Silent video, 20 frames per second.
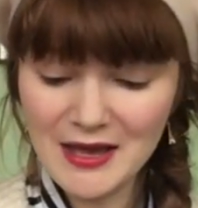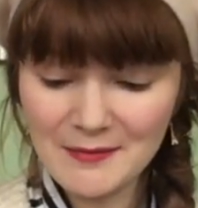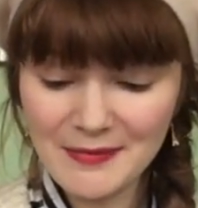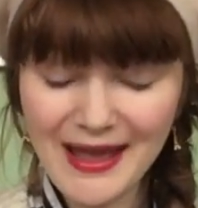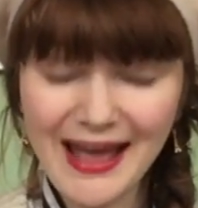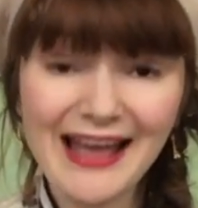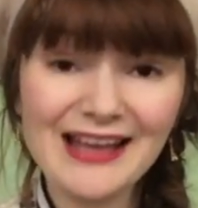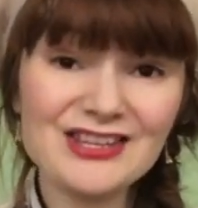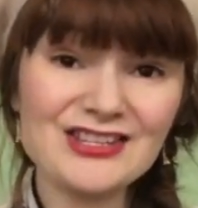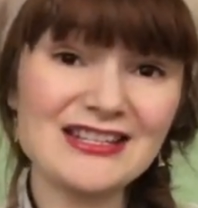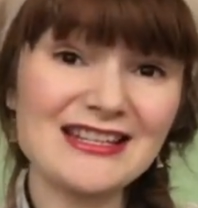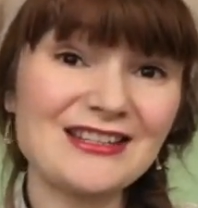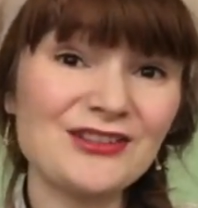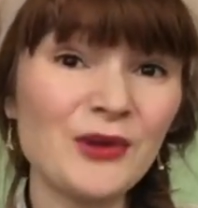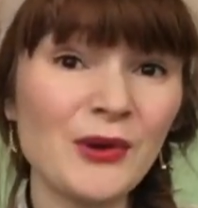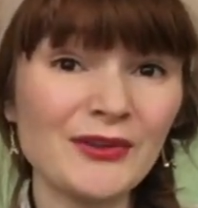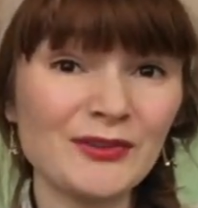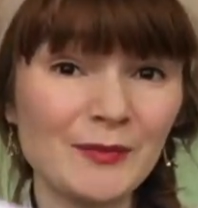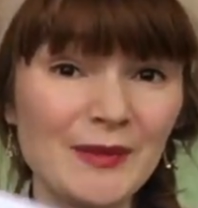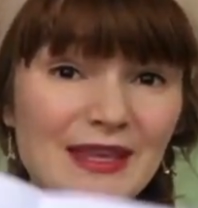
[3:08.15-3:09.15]
But actually,
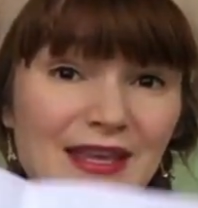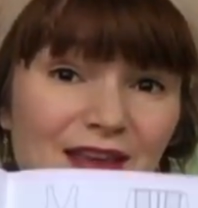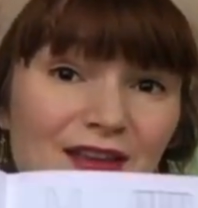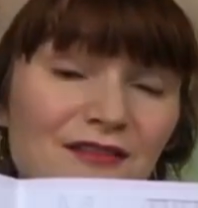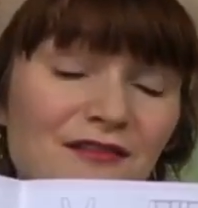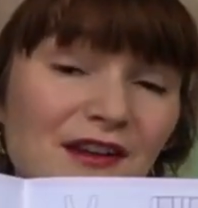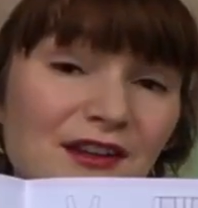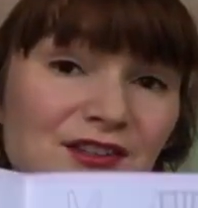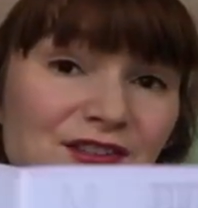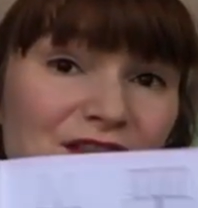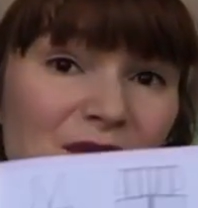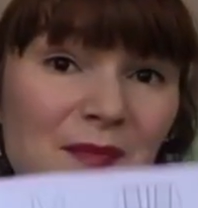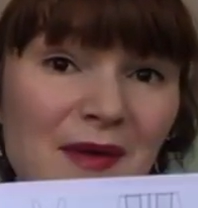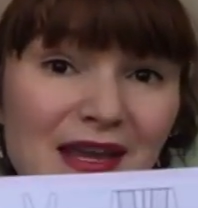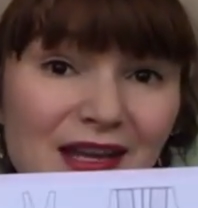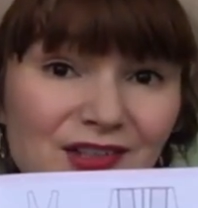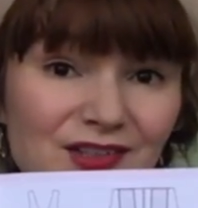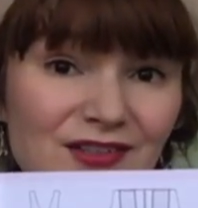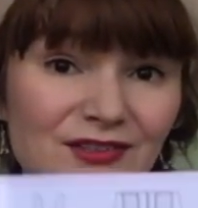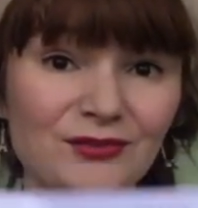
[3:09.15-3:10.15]
not speaking French, the
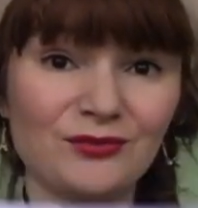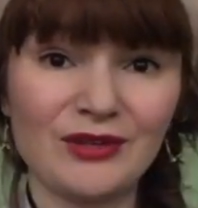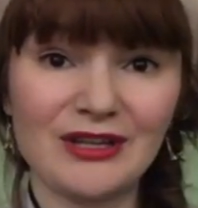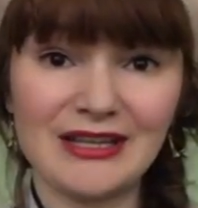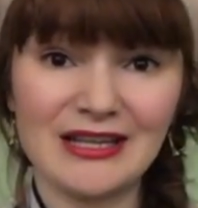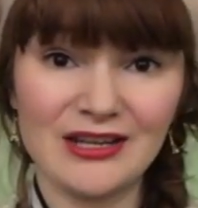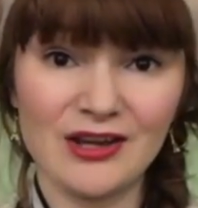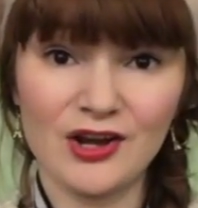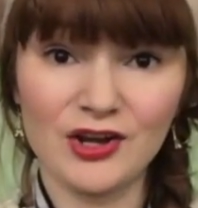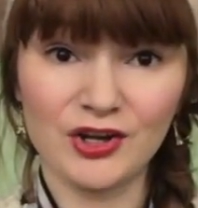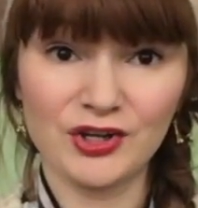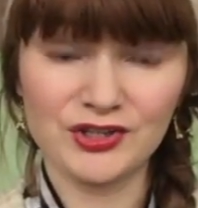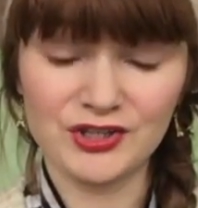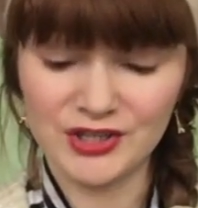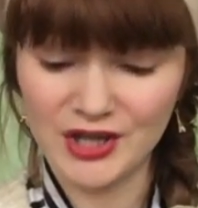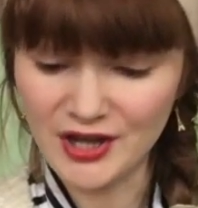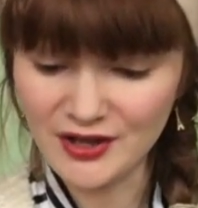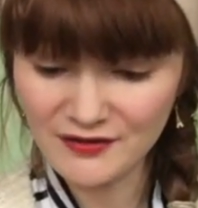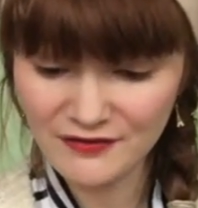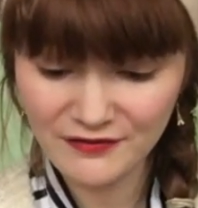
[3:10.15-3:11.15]
pictures really are good
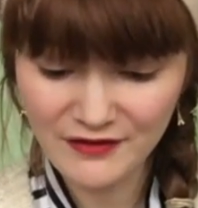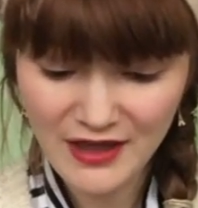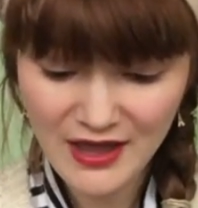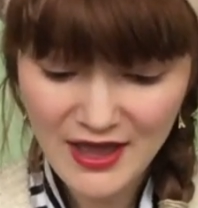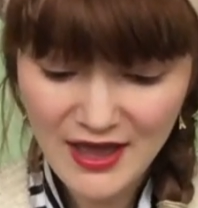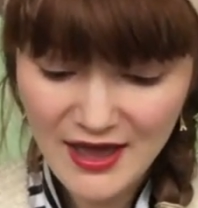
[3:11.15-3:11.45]
enough.